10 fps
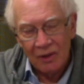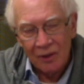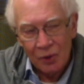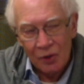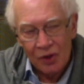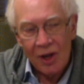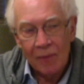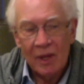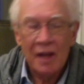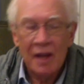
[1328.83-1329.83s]
you could say I
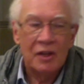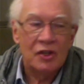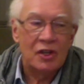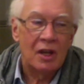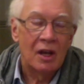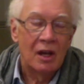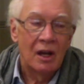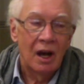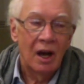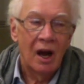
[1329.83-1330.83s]
began to see
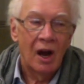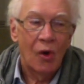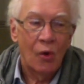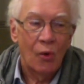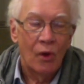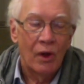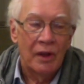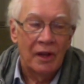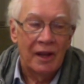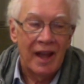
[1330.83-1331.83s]
how
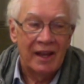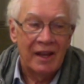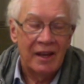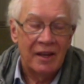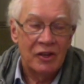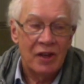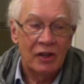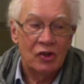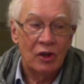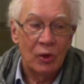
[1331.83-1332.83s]
the connectedness
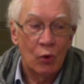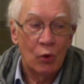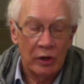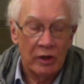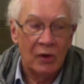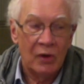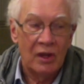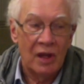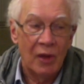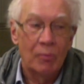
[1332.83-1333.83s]
actually worked, how
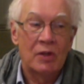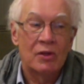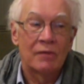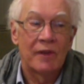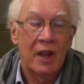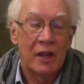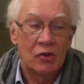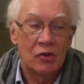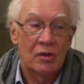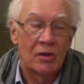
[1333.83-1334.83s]
the elements of
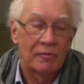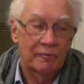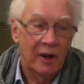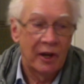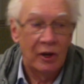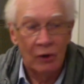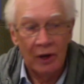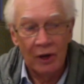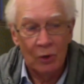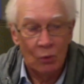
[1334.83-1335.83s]
nature, fire,
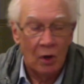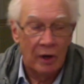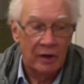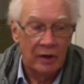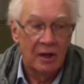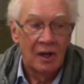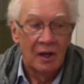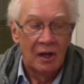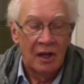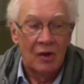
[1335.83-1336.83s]
air, water,
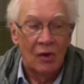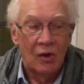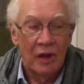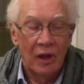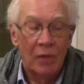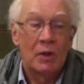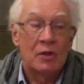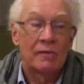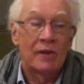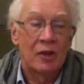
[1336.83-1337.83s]
and all the
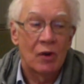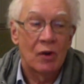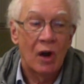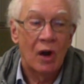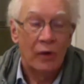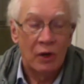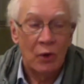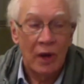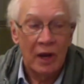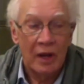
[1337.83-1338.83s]
elements of nature, how they
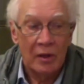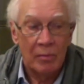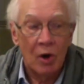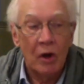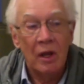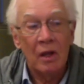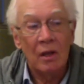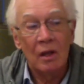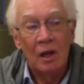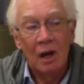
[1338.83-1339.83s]
created the body.
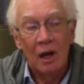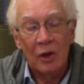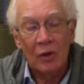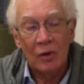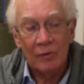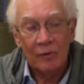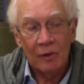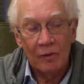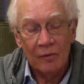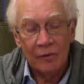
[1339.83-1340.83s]
And I could
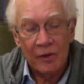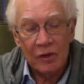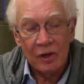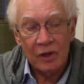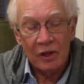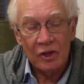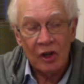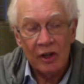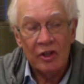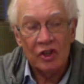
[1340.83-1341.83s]
physically
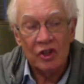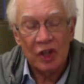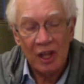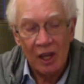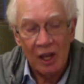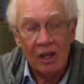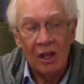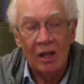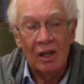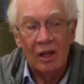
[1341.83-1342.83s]
start seeing